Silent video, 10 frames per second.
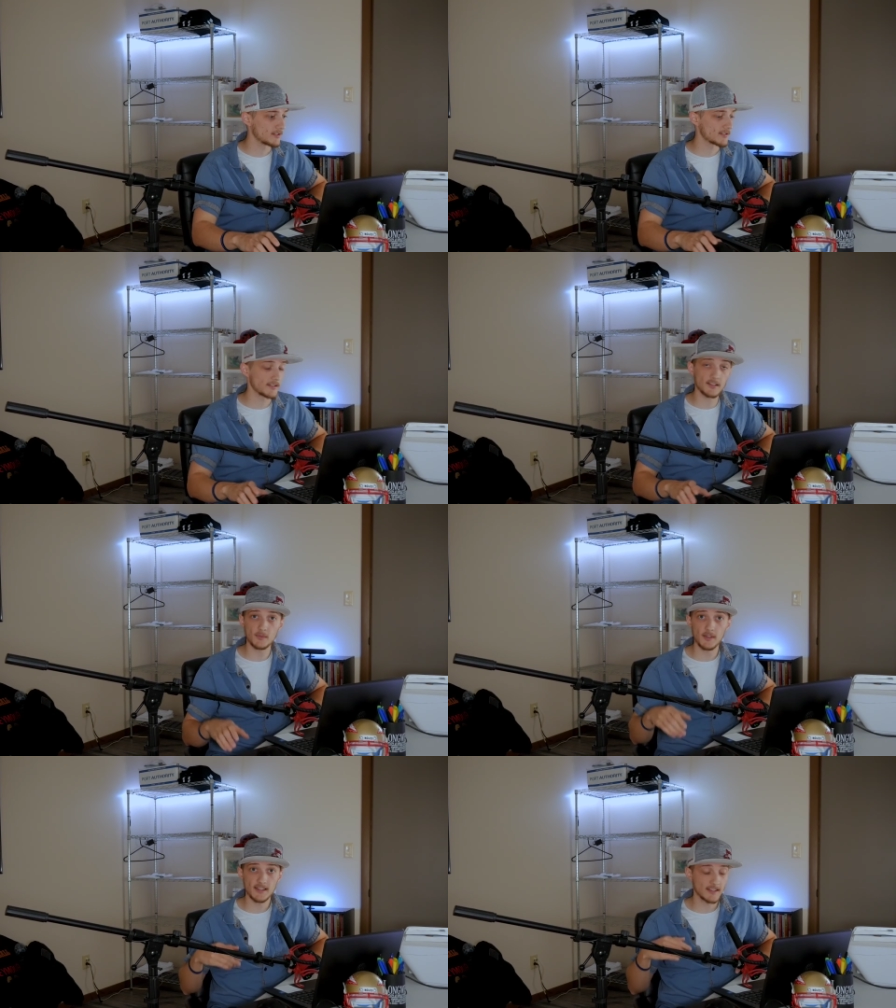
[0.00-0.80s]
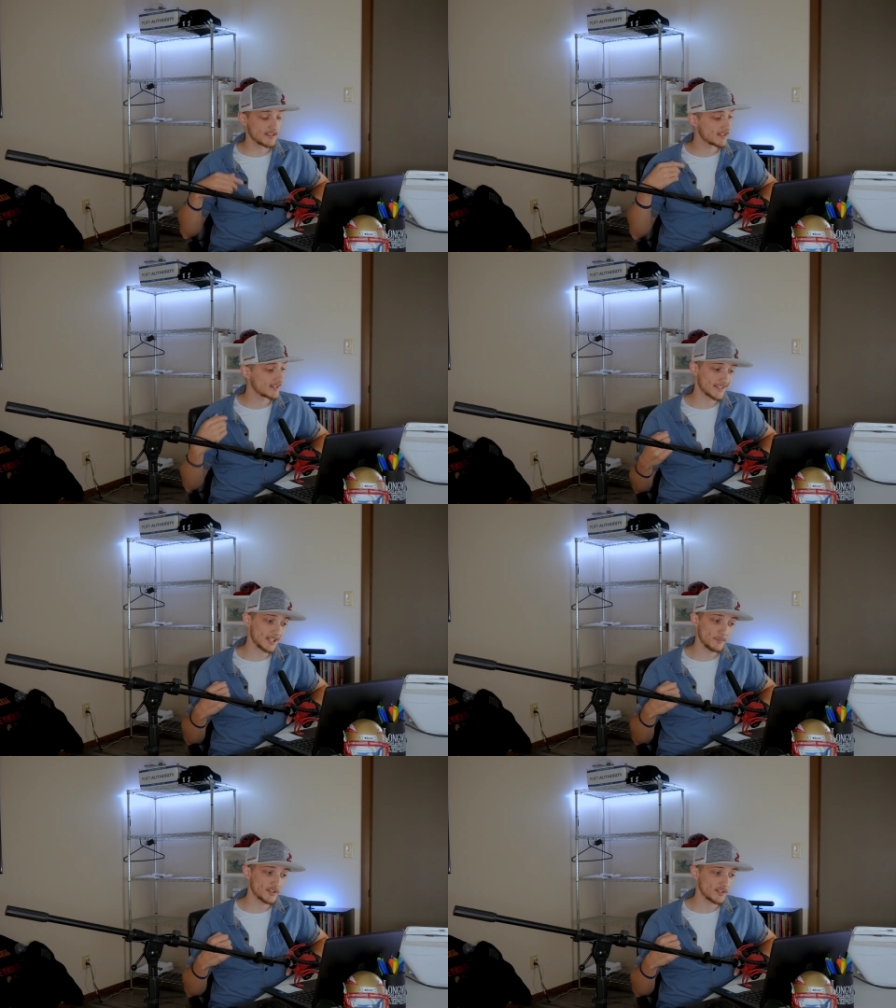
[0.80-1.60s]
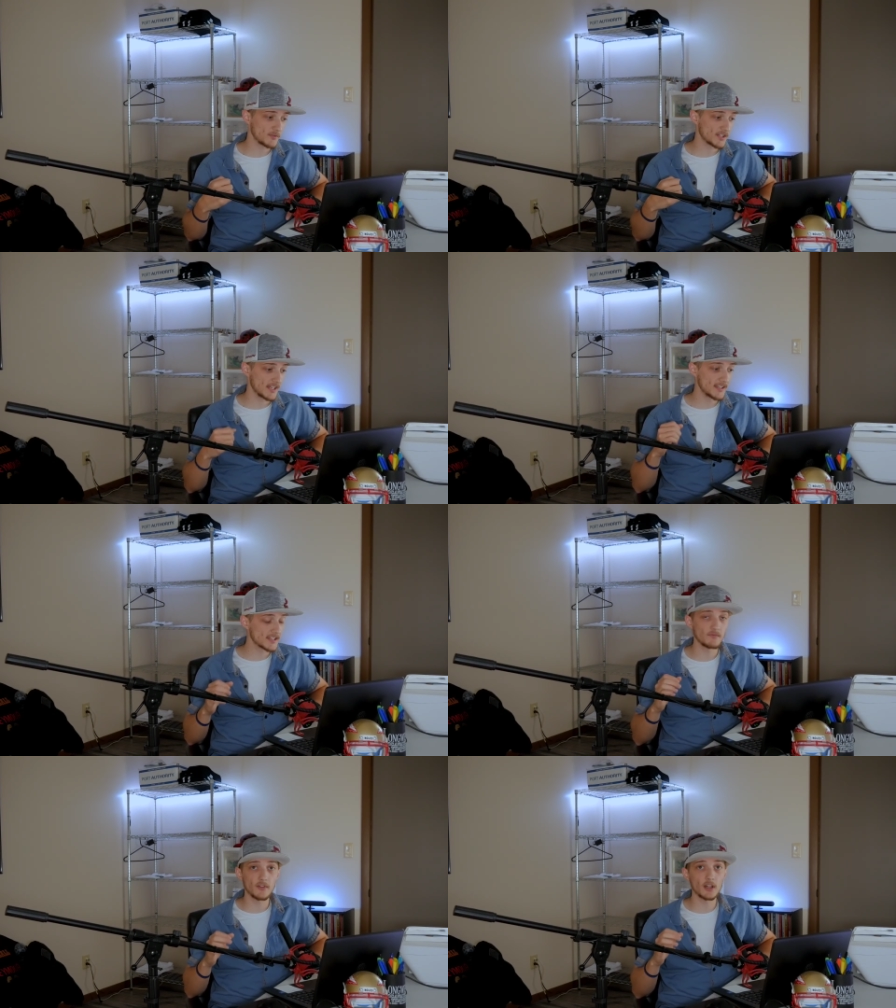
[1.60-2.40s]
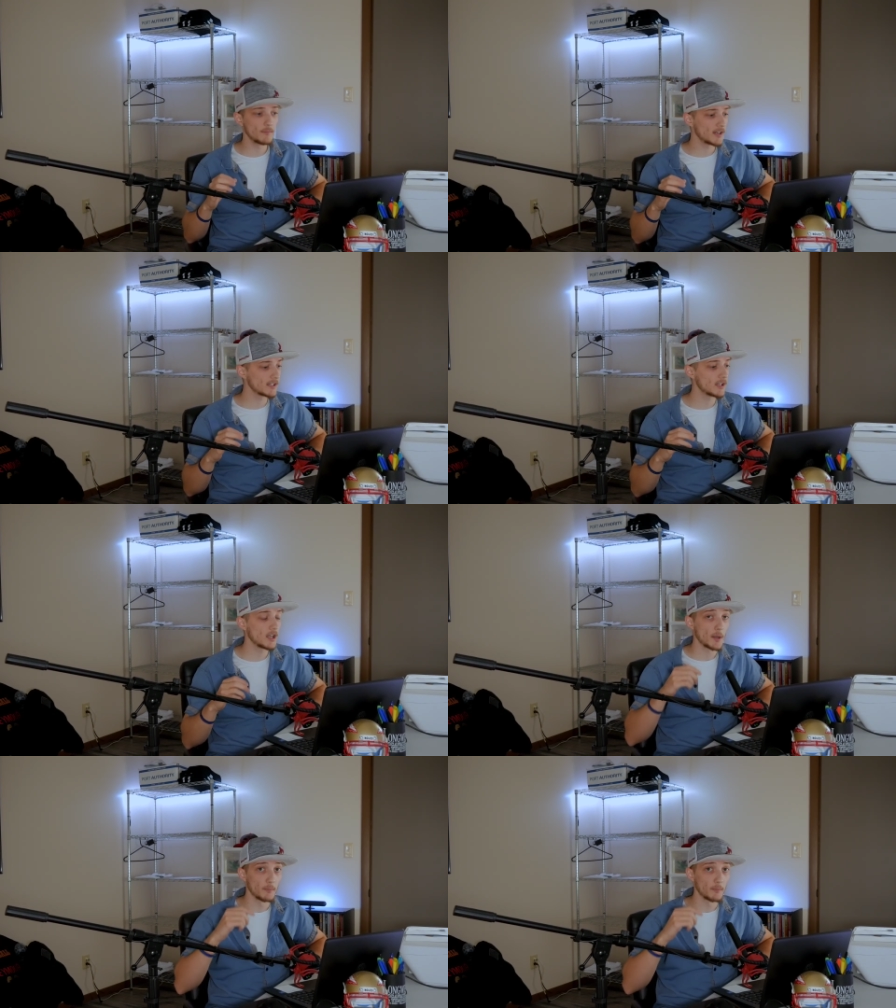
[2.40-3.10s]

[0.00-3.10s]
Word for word: 6 weeks and 6 episodes isn't very many,